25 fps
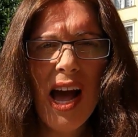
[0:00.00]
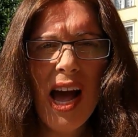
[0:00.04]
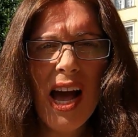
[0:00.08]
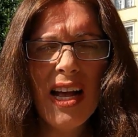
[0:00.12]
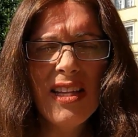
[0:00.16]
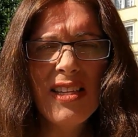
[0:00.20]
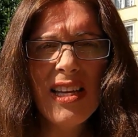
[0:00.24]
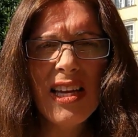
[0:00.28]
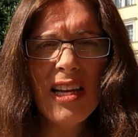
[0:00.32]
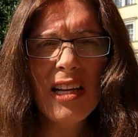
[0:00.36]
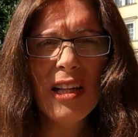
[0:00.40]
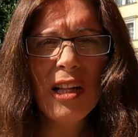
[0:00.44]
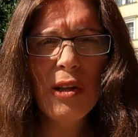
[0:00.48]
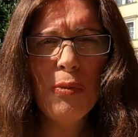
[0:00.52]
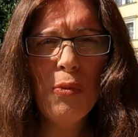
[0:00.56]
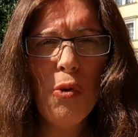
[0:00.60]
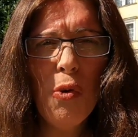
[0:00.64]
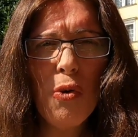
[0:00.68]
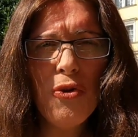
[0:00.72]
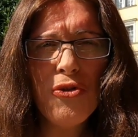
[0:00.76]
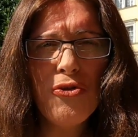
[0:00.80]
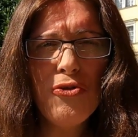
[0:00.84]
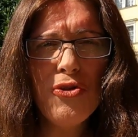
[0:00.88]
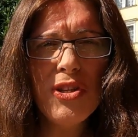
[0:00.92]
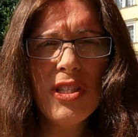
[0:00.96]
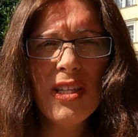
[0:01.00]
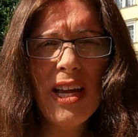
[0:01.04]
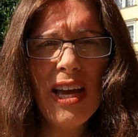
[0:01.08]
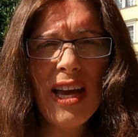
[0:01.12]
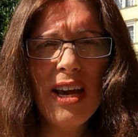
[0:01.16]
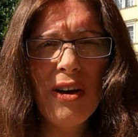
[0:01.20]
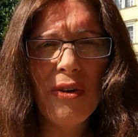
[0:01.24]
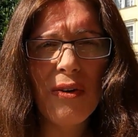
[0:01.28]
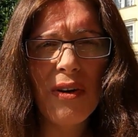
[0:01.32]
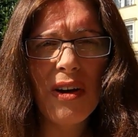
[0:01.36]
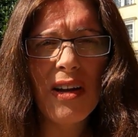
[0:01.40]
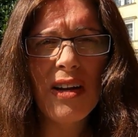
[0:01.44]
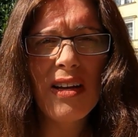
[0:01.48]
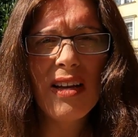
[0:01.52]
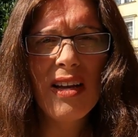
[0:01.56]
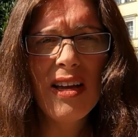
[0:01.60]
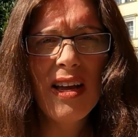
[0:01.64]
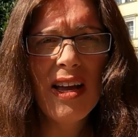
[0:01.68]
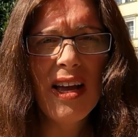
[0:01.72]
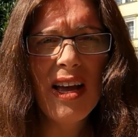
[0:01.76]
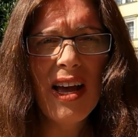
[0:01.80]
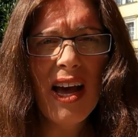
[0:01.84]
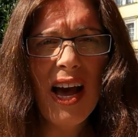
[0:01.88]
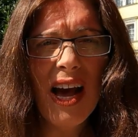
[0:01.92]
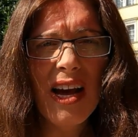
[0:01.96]
and take a little walk through the town
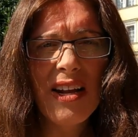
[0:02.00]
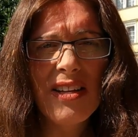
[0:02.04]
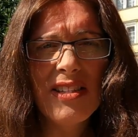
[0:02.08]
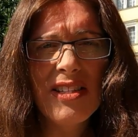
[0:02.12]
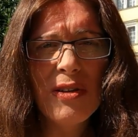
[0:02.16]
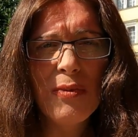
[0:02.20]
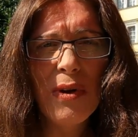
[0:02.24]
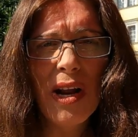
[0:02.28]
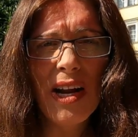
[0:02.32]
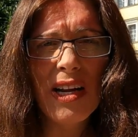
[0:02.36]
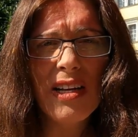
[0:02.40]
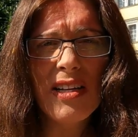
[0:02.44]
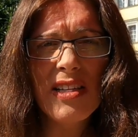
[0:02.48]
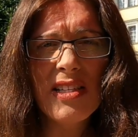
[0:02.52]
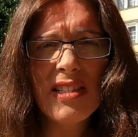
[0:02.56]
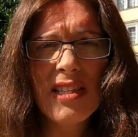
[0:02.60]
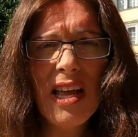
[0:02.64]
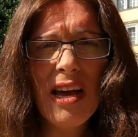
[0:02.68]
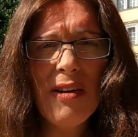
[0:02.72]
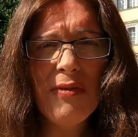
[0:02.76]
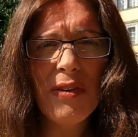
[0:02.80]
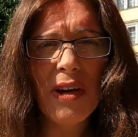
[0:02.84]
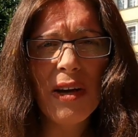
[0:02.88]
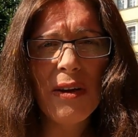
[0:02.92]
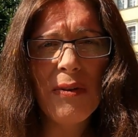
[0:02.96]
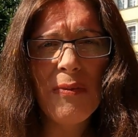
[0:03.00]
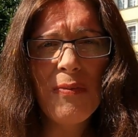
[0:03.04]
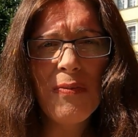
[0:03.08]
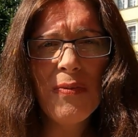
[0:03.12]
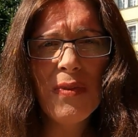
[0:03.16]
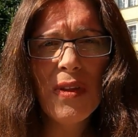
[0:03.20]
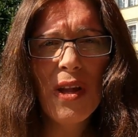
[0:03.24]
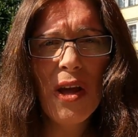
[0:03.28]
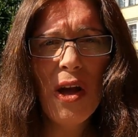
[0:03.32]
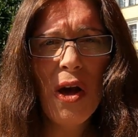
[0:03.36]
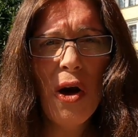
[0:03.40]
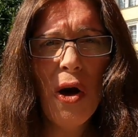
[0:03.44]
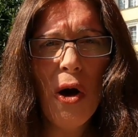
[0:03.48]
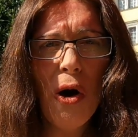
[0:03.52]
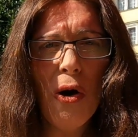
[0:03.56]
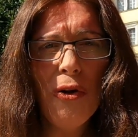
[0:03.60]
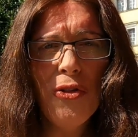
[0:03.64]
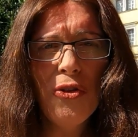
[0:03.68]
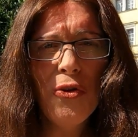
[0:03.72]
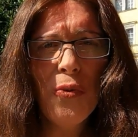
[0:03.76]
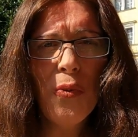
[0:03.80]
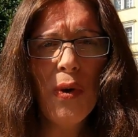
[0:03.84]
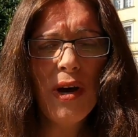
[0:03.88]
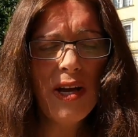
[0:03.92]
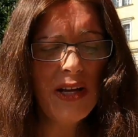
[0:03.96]
and see what I can discover on
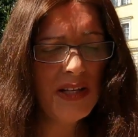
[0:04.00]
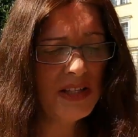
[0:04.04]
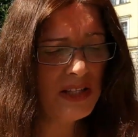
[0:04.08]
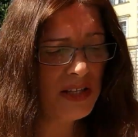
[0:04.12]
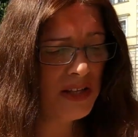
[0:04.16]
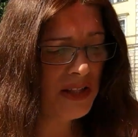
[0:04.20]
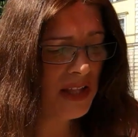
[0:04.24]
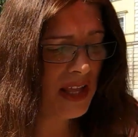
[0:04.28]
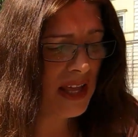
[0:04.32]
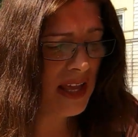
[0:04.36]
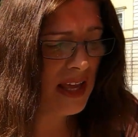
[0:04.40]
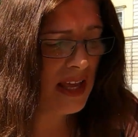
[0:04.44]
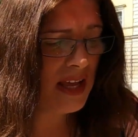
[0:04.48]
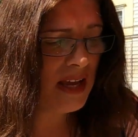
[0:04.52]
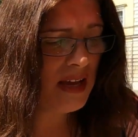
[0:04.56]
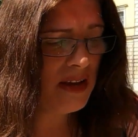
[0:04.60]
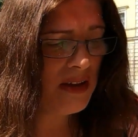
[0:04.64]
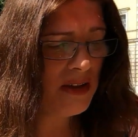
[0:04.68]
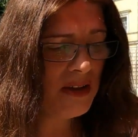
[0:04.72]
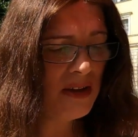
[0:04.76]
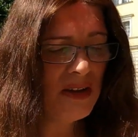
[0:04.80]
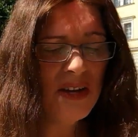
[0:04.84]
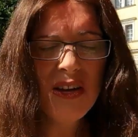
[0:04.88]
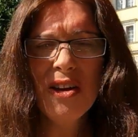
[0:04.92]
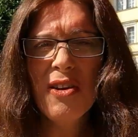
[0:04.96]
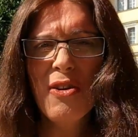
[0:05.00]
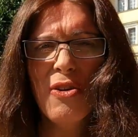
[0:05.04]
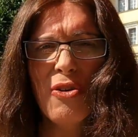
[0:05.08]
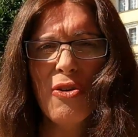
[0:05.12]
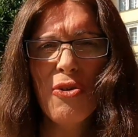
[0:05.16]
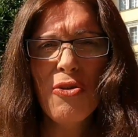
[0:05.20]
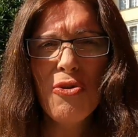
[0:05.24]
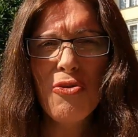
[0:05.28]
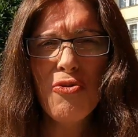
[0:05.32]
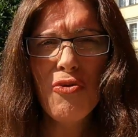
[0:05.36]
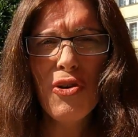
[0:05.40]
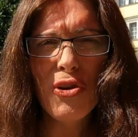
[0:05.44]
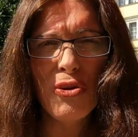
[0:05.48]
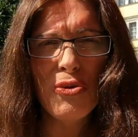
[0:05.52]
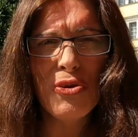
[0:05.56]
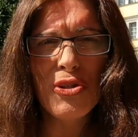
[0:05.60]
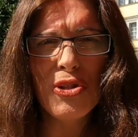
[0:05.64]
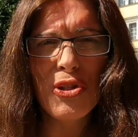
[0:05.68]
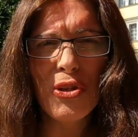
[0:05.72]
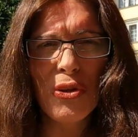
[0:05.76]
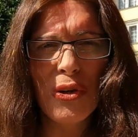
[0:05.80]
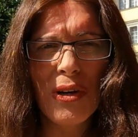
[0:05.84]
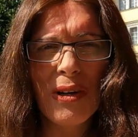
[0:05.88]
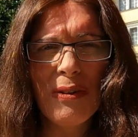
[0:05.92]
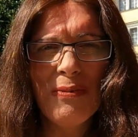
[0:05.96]
the way to the cruise
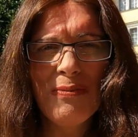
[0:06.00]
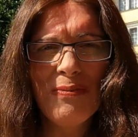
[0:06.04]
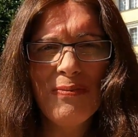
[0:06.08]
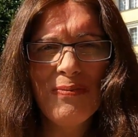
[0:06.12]
tour.